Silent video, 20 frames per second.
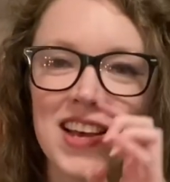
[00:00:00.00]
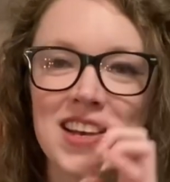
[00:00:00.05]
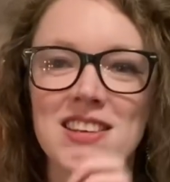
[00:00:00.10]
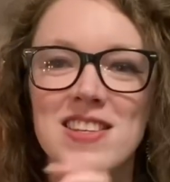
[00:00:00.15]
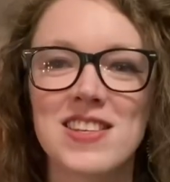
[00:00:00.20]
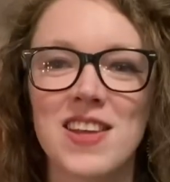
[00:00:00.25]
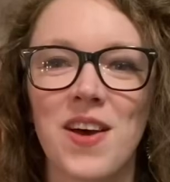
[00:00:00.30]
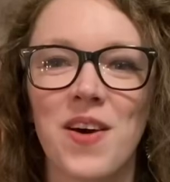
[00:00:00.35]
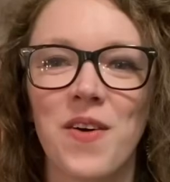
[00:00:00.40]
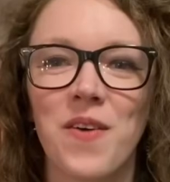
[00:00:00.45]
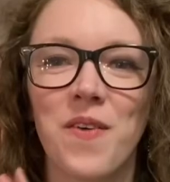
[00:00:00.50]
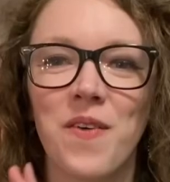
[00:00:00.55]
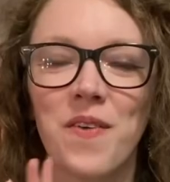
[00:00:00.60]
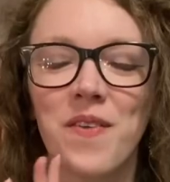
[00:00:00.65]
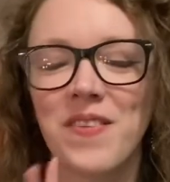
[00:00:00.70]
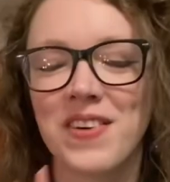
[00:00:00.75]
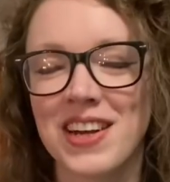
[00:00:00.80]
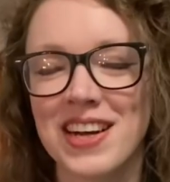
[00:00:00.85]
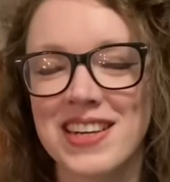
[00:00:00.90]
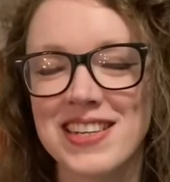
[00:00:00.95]
So
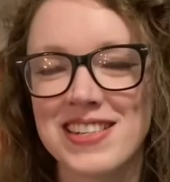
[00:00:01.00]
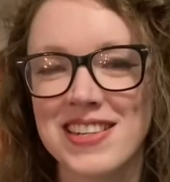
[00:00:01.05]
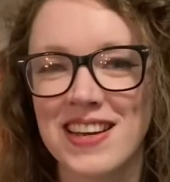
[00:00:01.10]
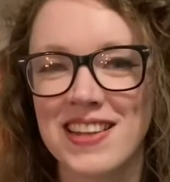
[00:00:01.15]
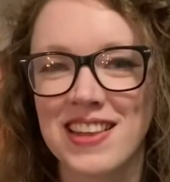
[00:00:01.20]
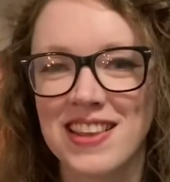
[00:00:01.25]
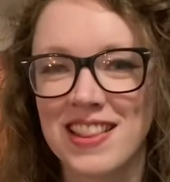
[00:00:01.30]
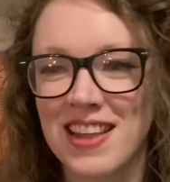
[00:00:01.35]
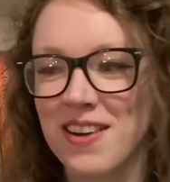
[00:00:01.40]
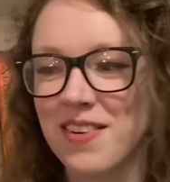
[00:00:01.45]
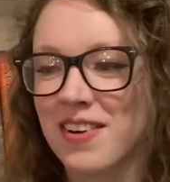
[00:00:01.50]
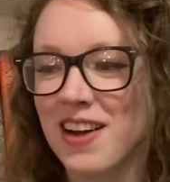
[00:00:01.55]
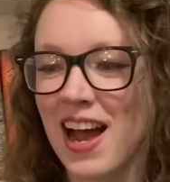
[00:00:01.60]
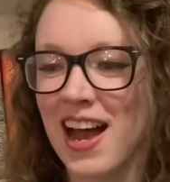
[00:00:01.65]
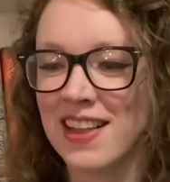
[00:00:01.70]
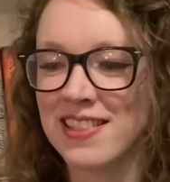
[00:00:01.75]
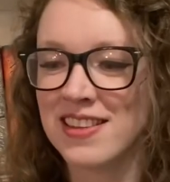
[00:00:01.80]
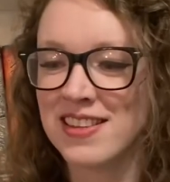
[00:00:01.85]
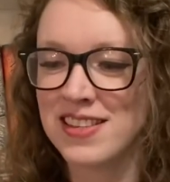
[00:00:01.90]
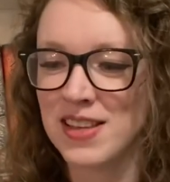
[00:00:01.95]
when I saw that they
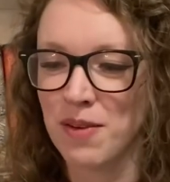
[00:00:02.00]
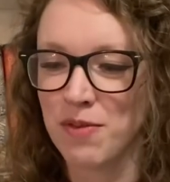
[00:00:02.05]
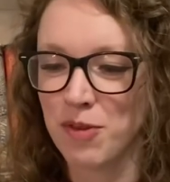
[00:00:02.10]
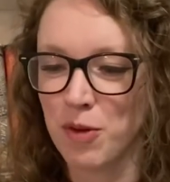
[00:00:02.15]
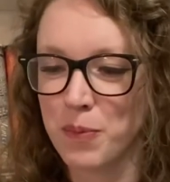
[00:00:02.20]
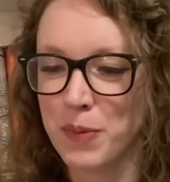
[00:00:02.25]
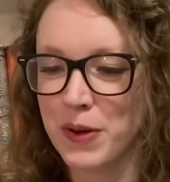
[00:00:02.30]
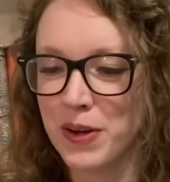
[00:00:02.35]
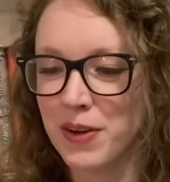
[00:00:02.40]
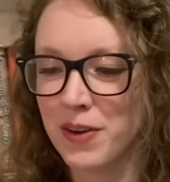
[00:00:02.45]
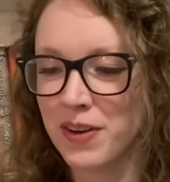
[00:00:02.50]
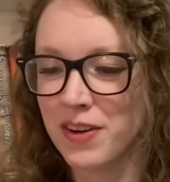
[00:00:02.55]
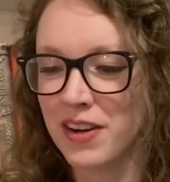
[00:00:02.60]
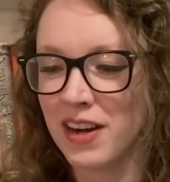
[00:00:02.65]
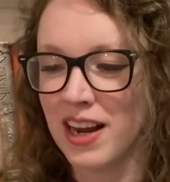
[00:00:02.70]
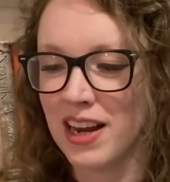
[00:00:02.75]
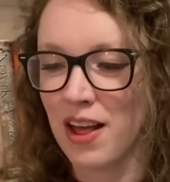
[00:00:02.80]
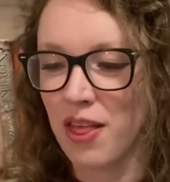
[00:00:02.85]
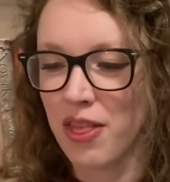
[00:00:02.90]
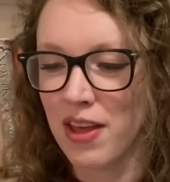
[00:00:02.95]
had this up for pre-order,
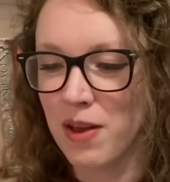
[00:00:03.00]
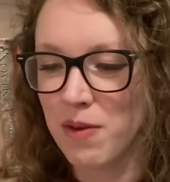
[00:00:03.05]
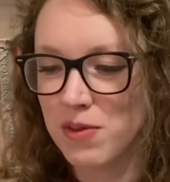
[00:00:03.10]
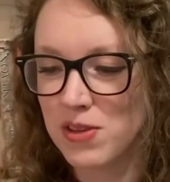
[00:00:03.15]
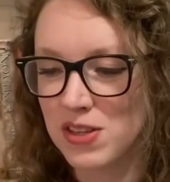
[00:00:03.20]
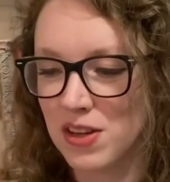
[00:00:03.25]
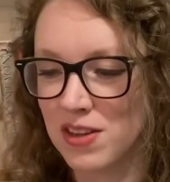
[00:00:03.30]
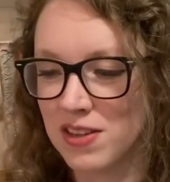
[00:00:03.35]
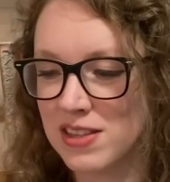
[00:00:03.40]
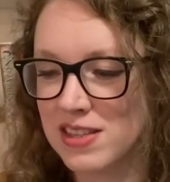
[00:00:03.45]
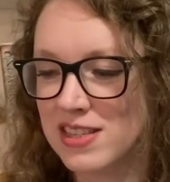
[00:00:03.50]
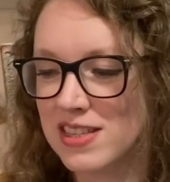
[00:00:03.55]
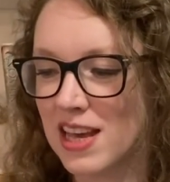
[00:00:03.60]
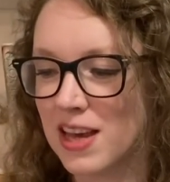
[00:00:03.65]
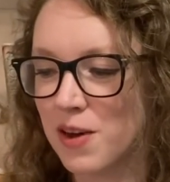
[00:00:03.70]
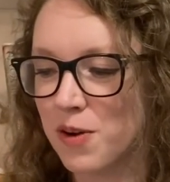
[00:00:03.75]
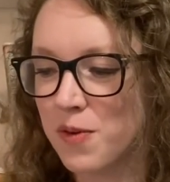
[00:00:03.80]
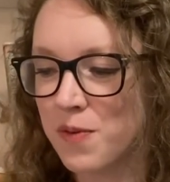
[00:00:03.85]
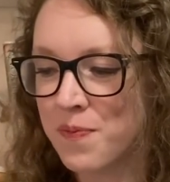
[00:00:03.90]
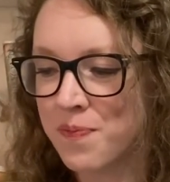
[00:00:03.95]
and I think it was on
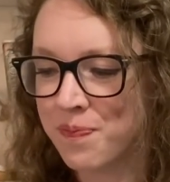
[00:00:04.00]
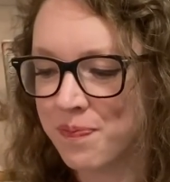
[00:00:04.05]
sale